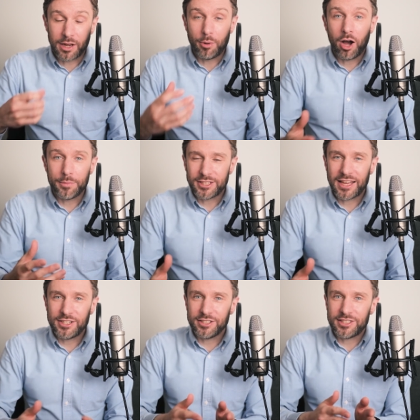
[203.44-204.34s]
Now, what are
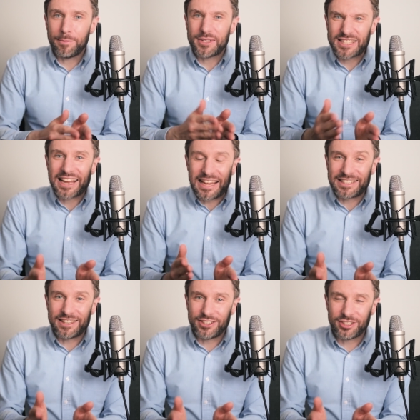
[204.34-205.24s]
mutations? They're
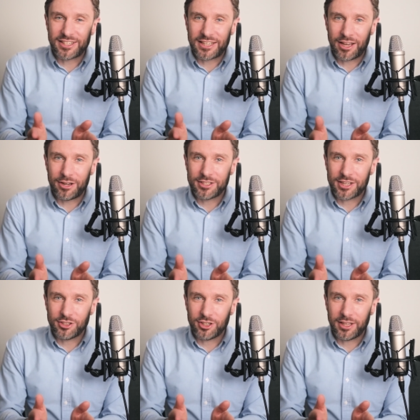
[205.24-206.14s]
mistakes in the genetic code,
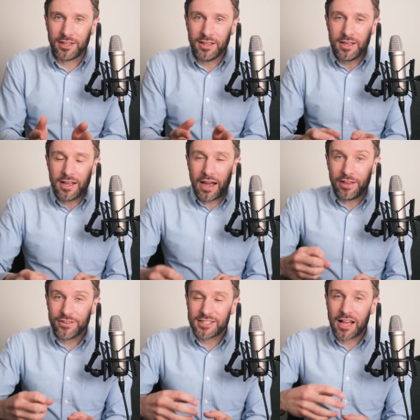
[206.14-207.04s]
essentially. And
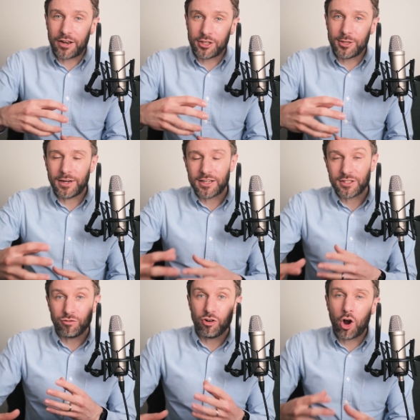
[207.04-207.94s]
if a cell accumulates
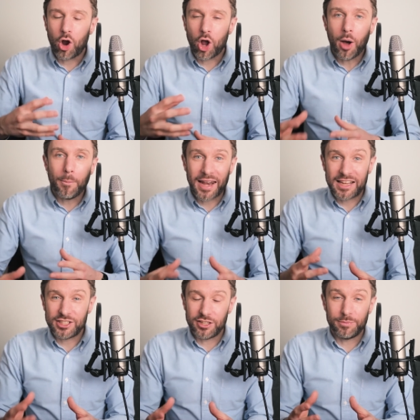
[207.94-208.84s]
the wrong
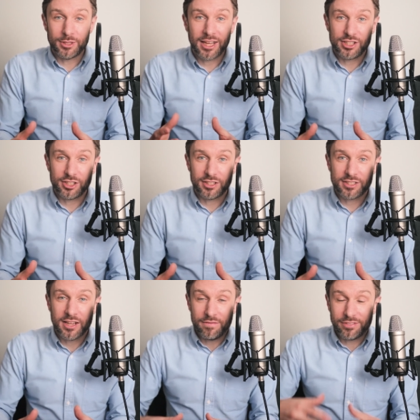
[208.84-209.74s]
combination of
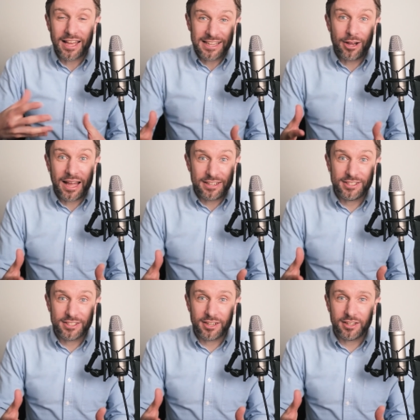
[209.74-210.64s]
mutations, that's how
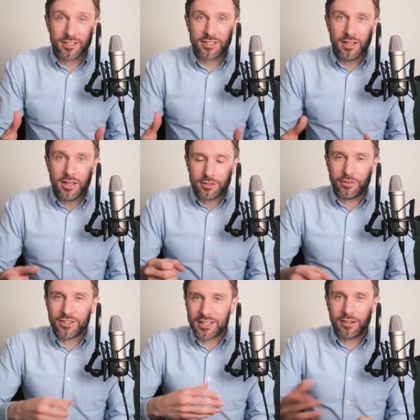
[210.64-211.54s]
cancer starts. So
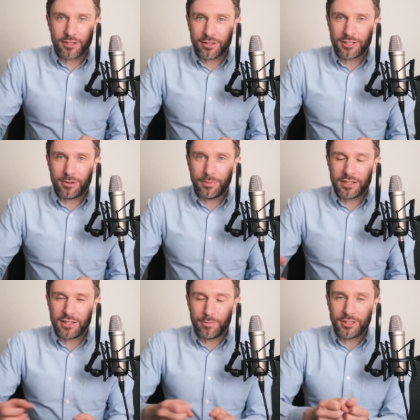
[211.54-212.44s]
if a cell's got this
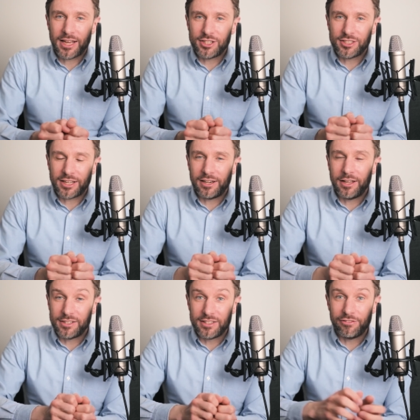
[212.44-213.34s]
combination of mutations, it can
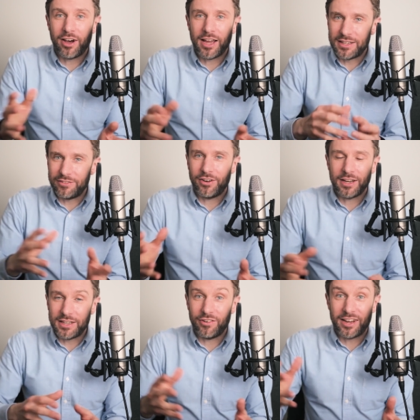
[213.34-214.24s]
learn to divide and
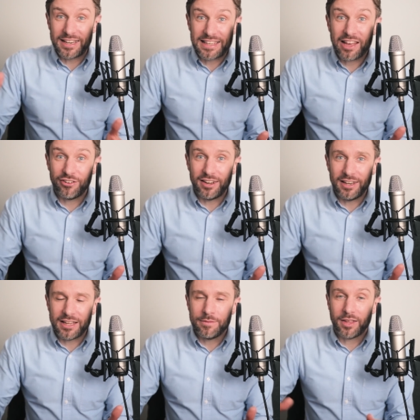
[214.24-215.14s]
divide and divide
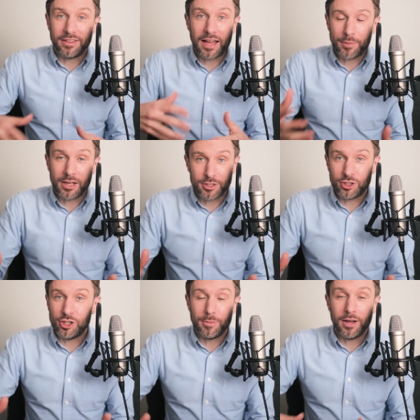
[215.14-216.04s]
indefinitely, and that becomes a
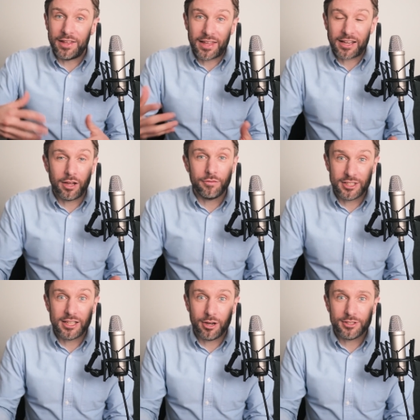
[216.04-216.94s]
tumor, and that can
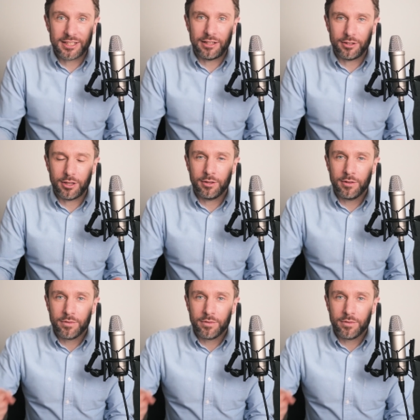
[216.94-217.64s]
obviously go on to kill you.